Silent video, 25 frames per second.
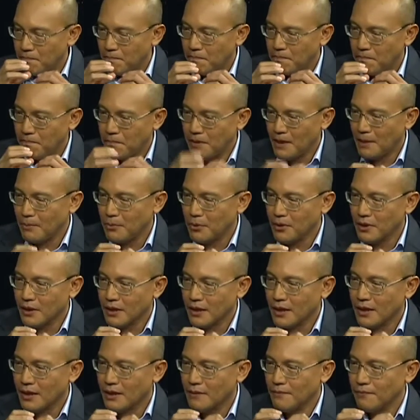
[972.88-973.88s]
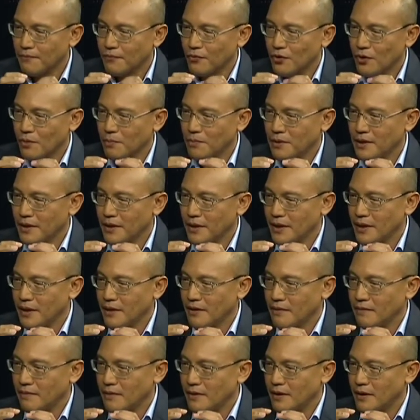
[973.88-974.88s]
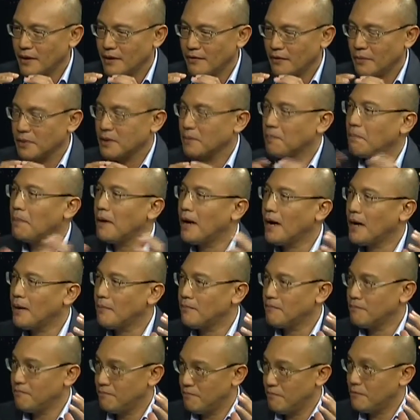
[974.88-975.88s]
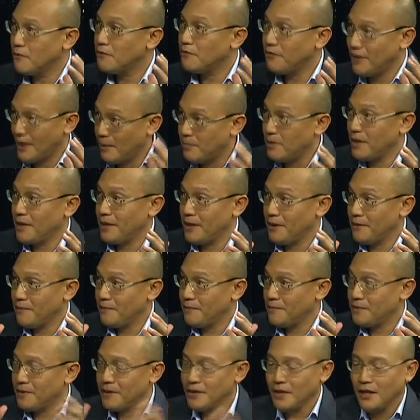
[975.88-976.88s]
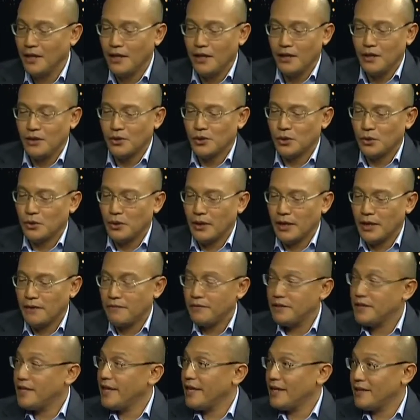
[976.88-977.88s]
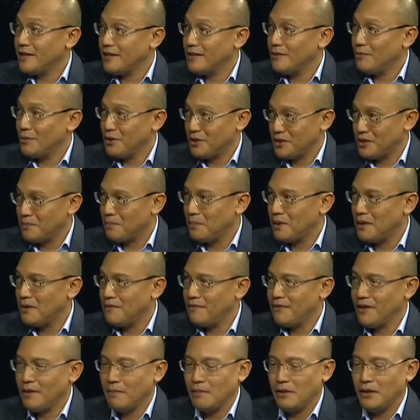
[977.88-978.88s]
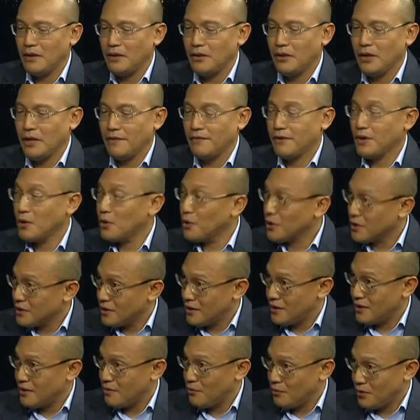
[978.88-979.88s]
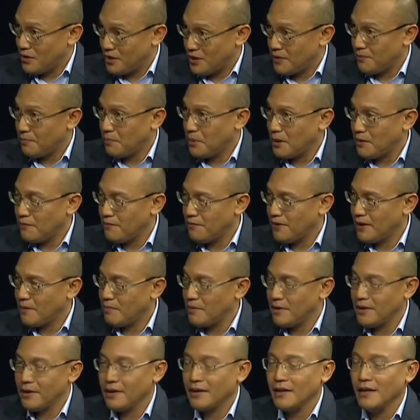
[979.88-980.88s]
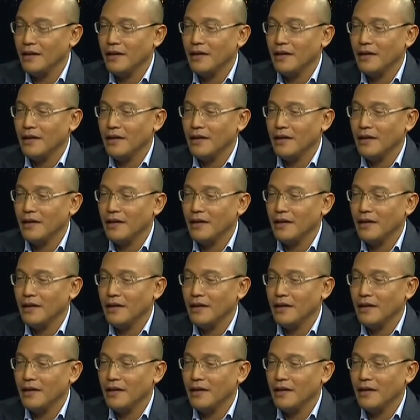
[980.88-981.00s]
palm oil comes from the palm family. Right? So you have date, which is a palm family. You have coconut, which is a palm family.